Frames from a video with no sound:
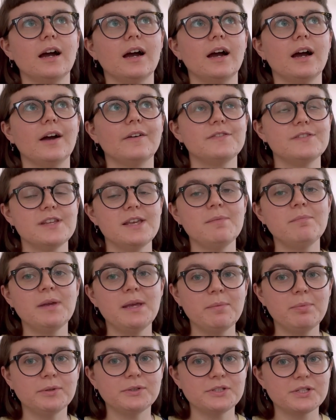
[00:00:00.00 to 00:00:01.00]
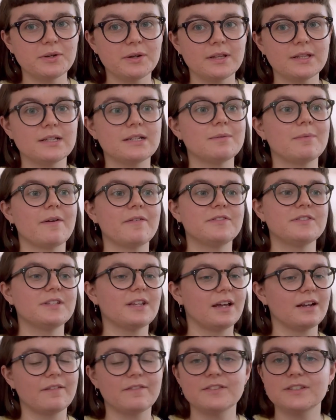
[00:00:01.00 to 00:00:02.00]
I've seen people doing them,
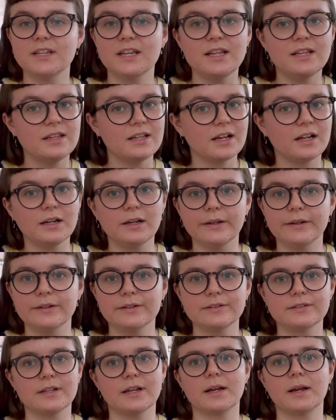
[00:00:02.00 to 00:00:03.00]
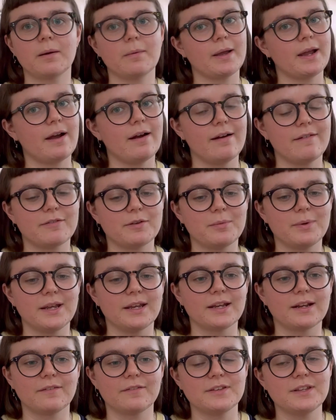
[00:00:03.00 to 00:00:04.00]
and I've seen the clues like coming out every
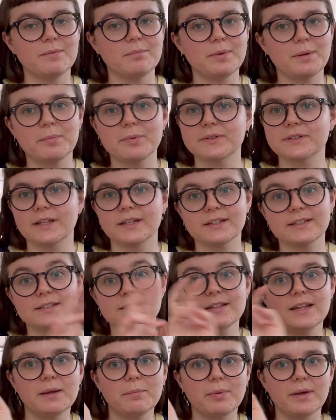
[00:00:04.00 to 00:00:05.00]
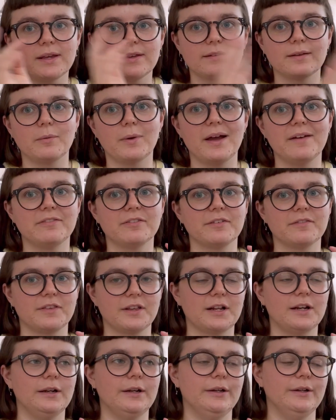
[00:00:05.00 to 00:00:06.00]
week, and I've seen people's like sneak peeks or whatever of the
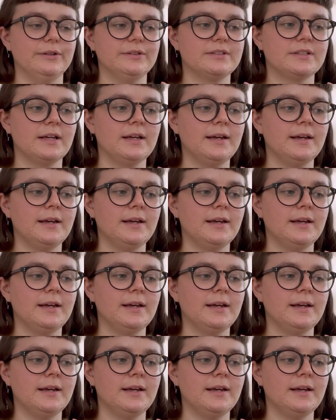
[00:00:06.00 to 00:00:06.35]
clues.